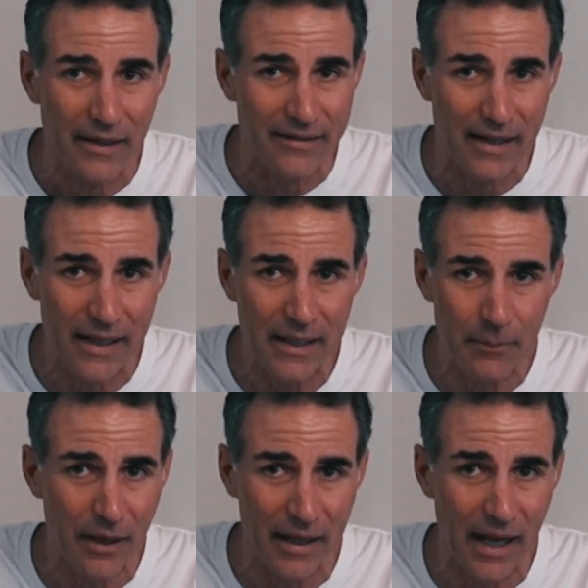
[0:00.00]

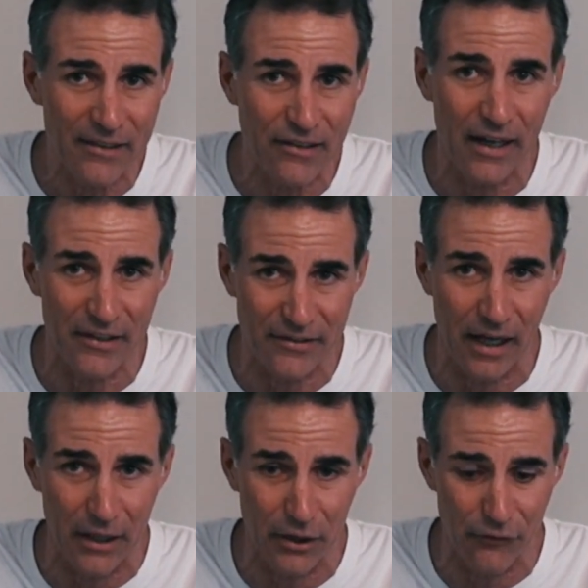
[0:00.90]
Titanium dioxide is
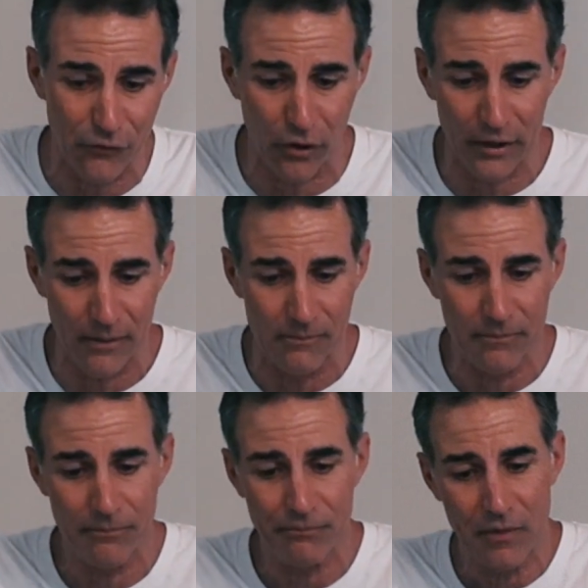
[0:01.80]
not good for you.
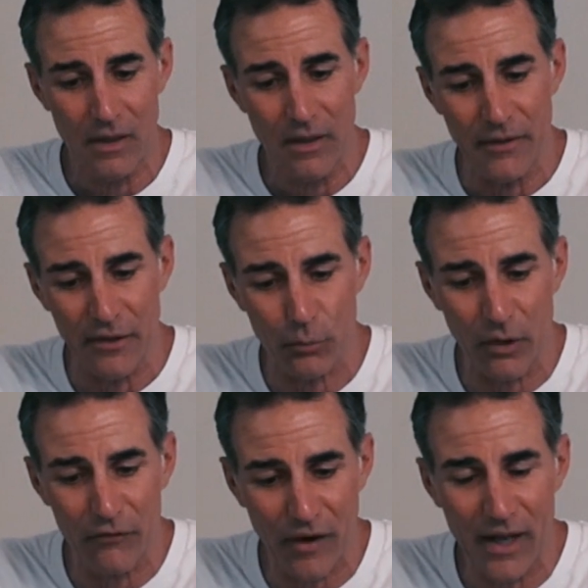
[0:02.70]
There's
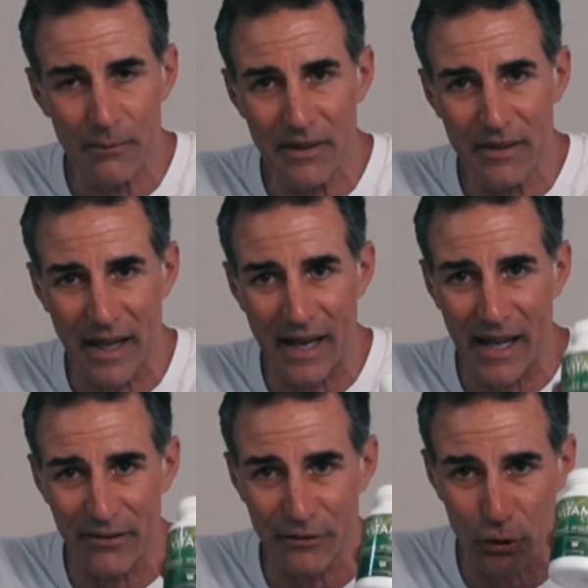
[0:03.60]
one vitamin that
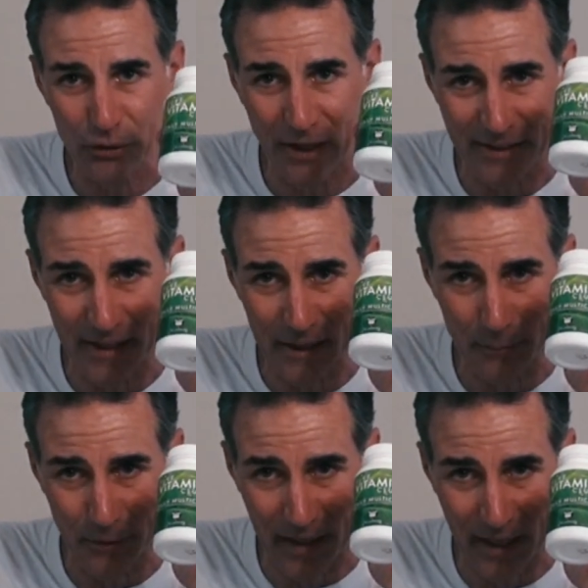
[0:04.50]
has no
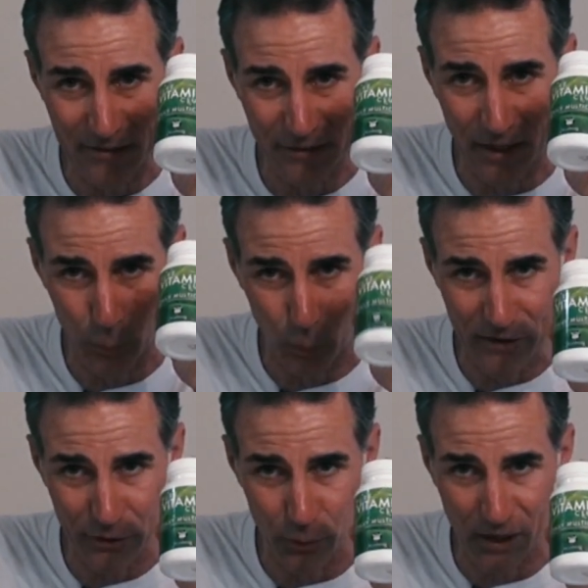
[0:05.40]
titanium dioxide
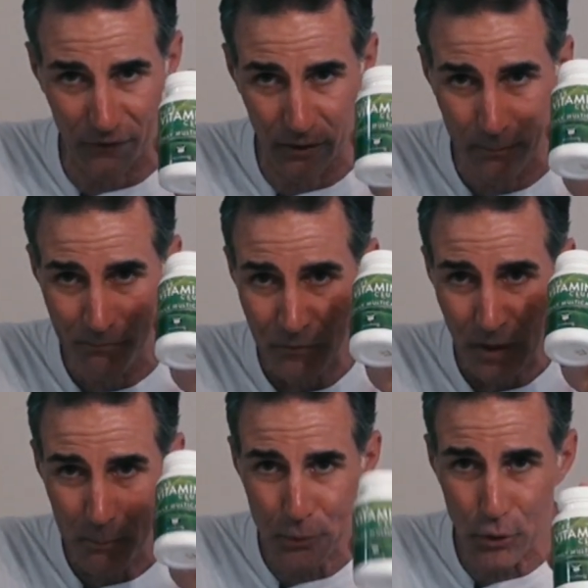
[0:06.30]
whatsoever.
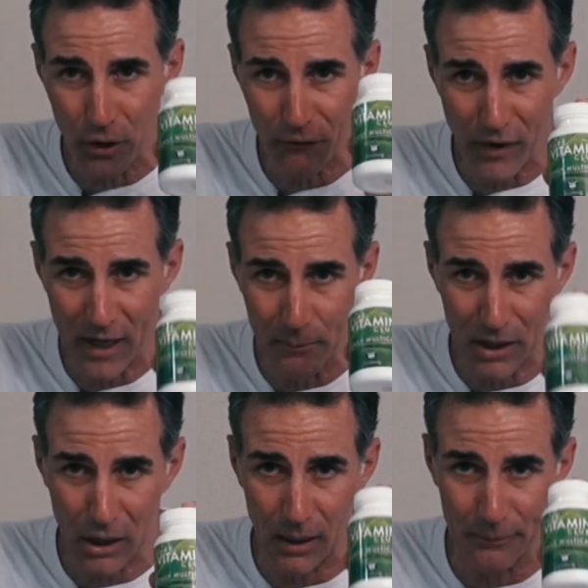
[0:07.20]
Pure
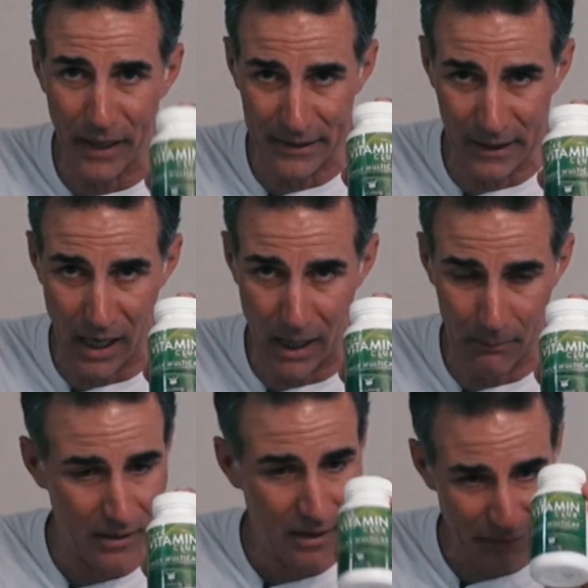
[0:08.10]
Vitamin Club dot
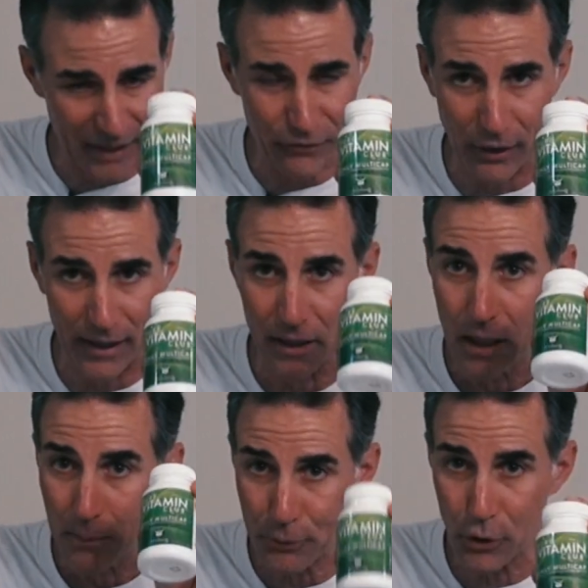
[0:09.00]
com. That's right,
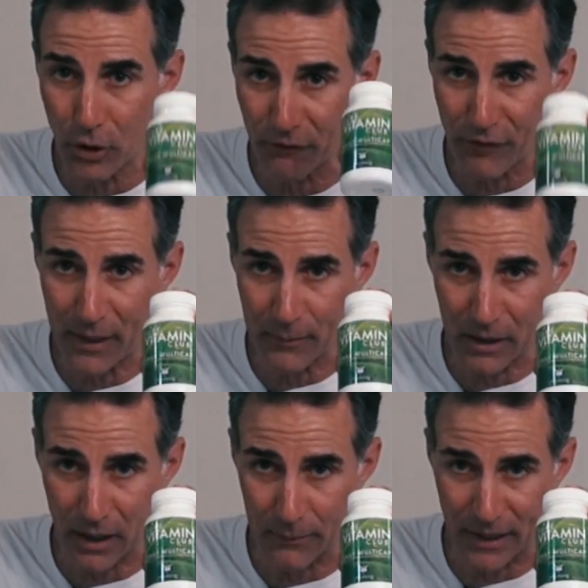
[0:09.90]
Pure Vitamin
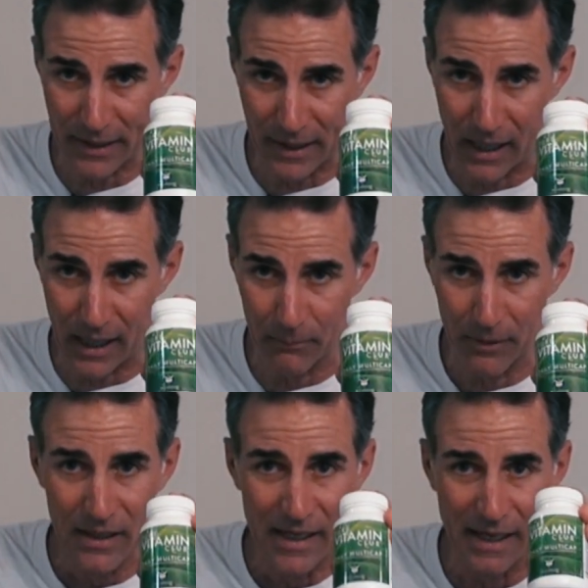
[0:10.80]
Club dot com.
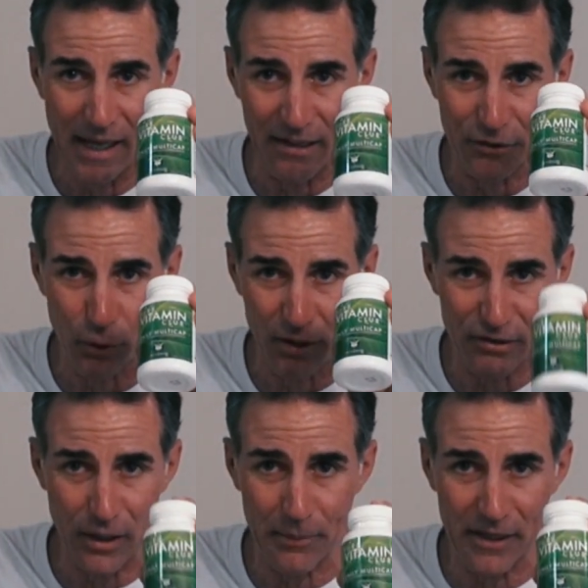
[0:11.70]
It has no
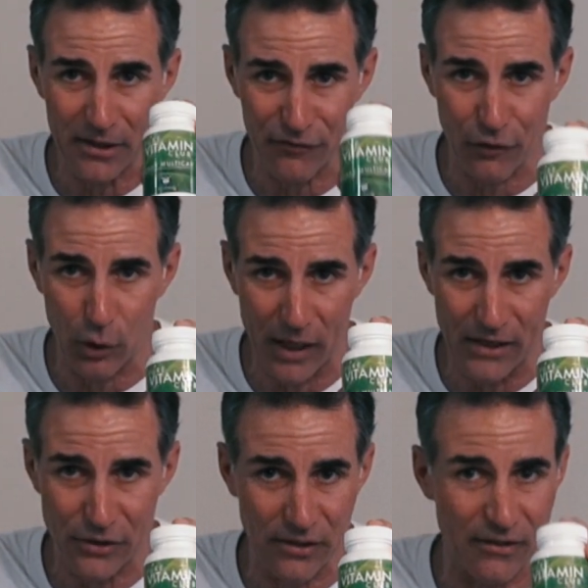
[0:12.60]
excipients, flow
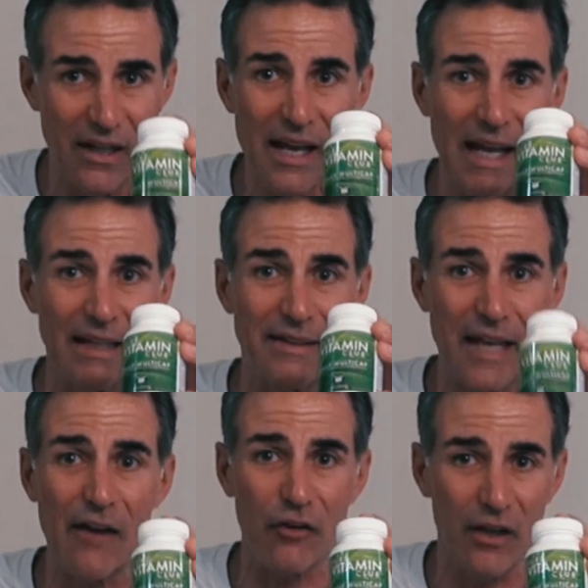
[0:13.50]
agents, and
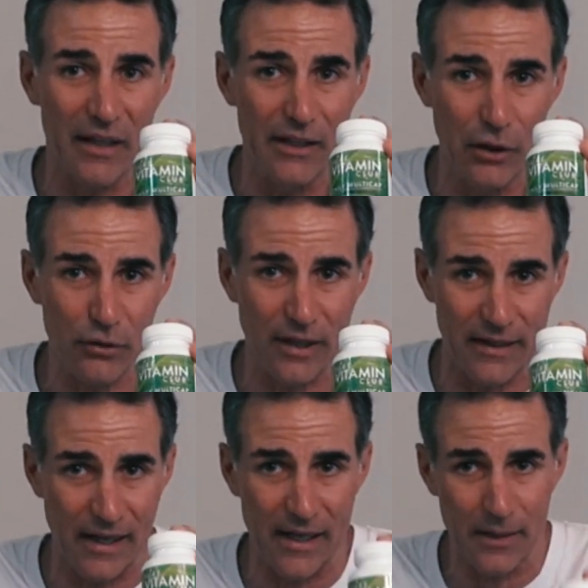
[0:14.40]
definitely no
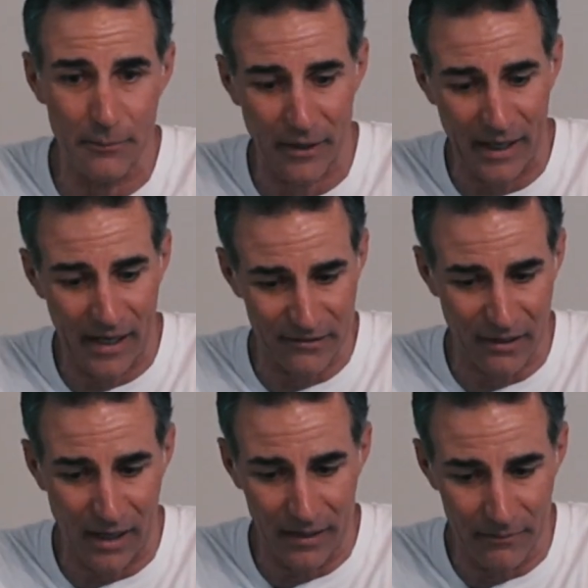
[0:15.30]
titanium
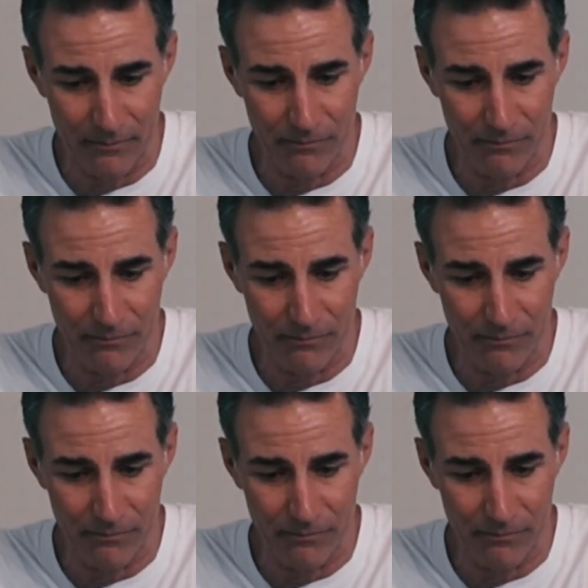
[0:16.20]
dioxide.